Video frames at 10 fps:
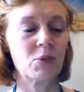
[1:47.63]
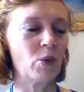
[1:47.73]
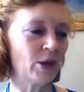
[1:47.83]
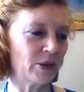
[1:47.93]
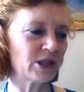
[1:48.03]
But
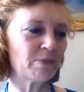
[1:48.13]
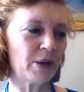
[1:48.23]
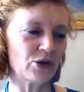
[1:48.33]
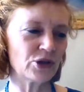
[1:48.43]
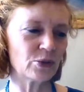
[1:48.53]
when are we
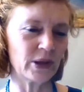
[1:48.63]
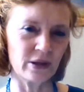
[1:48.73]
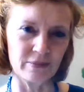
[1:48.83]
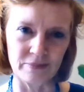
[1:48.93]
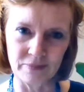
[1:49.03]
supposed to eat
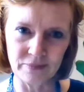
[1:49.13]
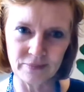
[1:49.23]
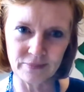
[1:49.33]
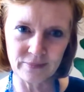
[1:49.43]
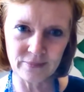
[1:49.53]
them?
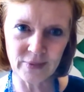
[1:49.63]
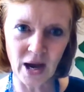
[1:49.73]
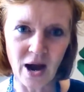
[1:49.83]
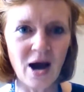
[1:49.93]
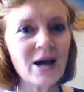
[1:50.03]

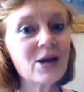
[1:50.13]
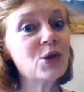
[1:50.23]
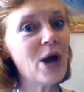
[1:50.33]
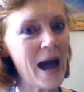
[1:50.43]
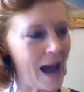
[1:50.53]

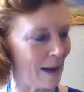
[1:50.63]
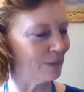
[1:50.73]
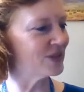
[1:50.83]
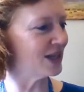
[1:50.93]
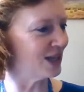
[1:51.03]
You're
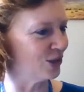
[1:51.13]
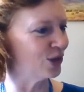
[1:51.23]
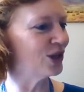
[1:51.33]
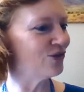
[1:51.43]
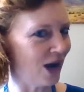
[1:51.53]

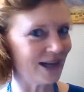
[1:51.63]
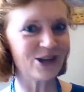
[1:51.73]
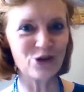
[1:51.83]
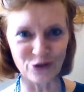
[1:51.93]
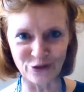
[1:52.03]
absolutely right.
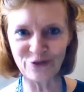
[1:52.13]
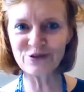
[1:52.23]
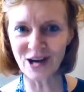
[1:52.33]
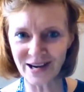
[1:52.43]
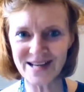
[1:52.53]
Good
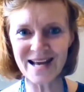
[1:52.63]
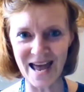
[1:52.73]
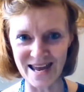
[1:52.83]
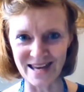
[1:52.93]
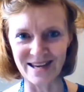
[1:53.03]

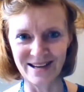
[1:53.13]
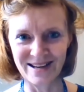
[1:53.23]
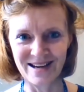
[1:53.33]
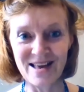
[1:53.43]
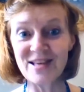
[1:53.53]
Friday.
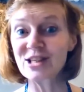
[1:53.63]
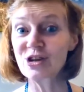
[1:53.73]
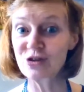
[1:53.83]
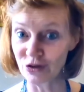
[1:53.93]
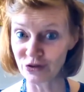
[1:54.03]
There's a
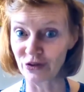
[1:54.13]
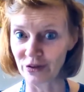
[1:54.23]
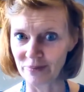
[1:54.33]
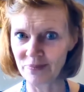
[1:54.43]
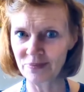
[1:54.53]
cross on
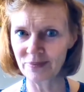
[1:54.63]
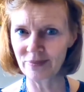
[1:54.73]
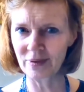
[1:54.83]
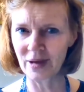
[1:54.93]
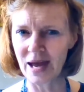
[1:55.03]
them.
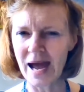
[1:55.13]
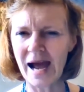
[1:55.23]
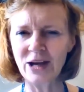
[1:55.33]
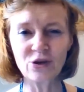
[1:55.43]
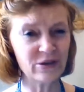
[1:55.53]

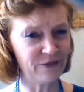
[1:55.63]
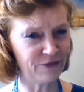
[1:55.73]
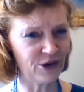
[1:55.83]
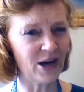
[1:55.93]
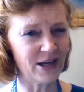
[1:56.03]
And Good
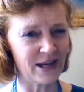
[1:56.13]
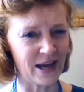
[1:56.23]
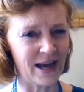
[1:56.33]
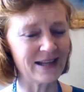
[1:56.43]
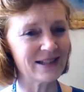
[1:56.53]

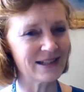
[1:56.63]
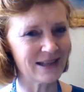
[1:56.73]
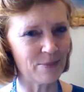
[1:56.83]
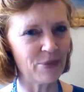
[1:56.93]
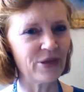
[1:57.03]
Friday has
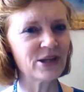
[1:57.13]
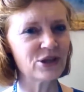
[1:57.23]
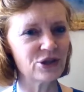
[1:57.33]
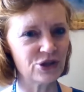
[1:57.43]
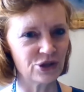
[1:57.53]
something
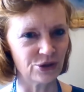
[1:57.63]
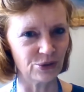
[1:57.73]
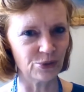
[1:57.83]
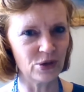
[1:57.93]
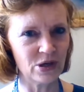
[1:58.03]
to
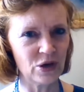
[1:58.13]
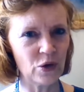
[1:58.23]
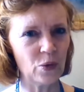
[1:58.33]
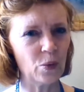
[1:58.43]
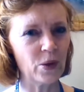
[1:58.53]
do
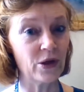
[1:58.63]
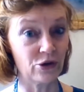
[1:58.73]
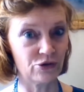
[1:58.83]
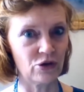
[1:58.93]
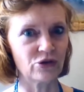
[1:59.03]
with a
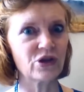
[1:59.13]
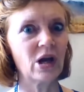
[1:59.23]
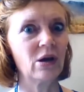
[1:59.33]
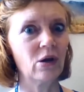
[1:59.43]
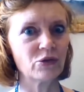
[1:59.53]
cross, a
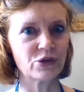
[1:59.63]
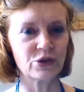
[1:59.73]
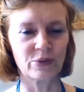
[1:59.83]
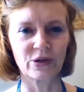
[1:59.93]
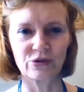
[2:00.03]
lot to
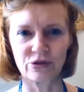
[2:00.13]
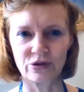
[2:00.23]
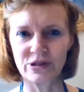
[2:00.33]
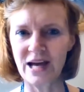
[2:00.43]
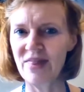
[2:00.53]
do with a
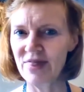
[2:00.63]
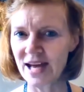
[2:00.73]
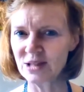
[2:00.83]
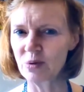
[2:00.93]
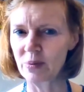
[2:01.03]
cross. And
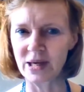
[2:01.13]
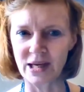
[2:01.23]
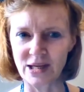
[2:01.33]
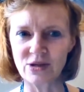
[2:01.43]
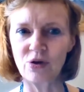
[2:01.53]
that's why we
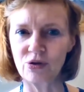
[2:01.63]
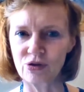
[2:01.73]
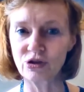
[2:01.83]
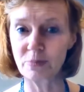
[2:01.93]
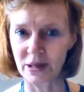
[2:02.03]
eat hot
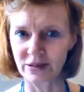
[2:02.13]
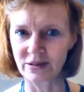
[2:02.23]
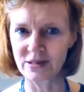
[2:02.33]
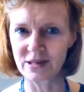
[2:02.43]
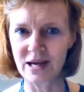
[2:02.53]
cross buns,